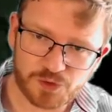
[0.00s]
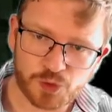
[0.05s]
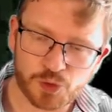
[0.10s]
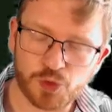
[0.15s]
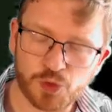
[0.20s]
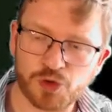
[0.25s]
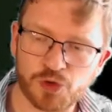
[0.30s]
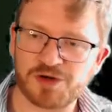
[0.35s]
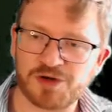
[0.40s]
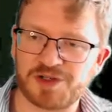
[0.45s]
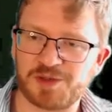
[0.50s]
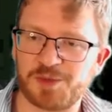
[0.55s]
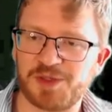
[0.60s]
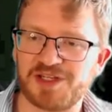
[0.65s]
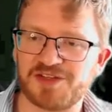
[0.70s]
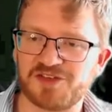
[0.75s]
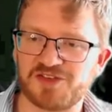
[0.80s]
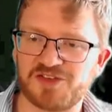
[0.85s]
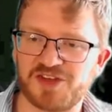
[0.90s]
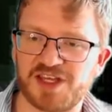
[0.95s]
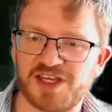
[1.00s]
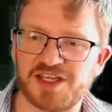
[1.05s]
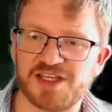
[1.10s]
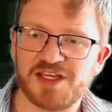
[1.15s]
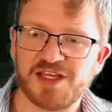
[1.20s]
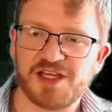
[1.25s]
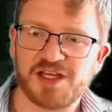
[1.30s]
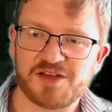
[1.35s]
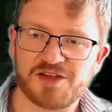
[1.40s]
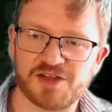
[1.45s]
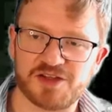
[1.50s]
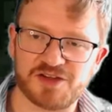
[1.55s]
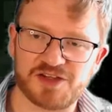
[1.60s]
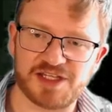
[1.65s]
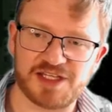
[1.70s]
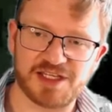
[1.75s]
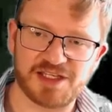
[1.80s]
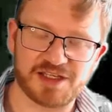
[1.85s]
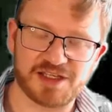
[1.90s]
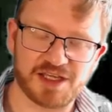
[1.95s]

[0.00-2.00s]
Or we can say that the